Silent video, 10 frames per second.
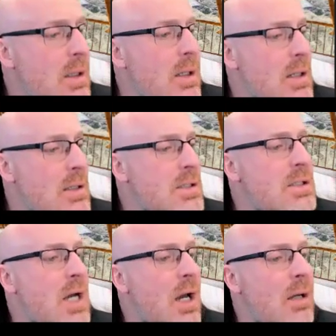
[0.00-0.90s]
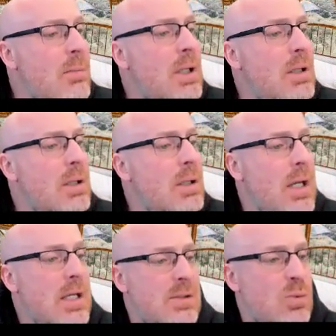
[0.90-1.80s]
Assignment,
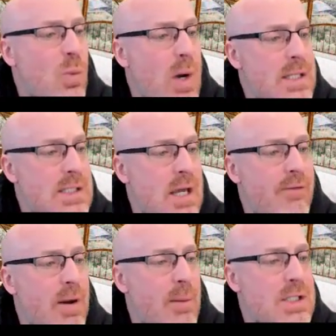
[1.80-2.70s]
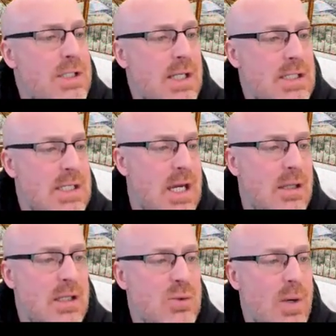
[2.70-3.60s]
it's Wednesday, February
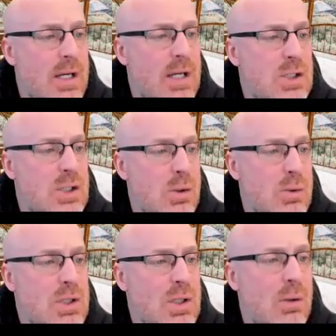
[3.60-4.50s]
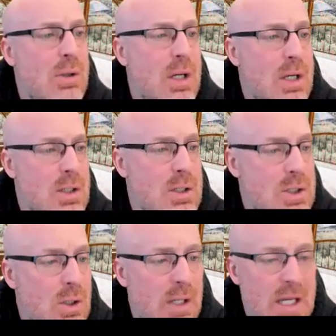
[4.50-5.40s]
16th is when it's due. So
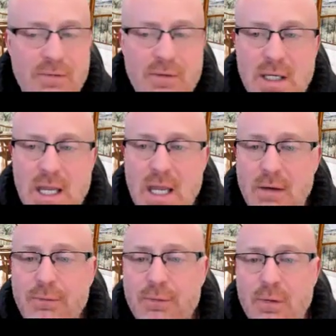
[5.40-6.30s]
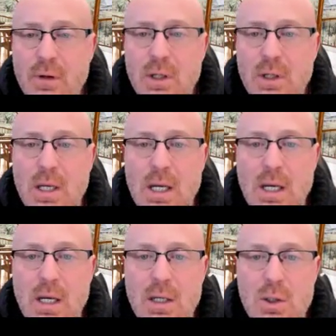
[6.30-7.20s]
even if
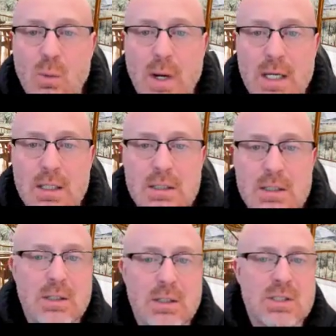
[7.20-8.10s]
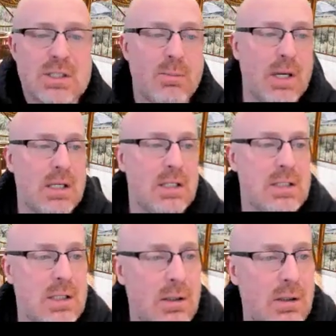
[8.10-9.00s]
you waited to submit
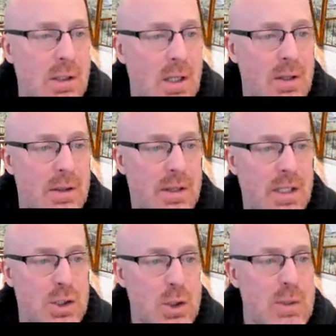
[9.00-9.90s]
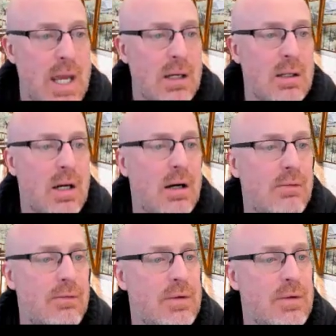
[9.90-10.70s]
until the due date of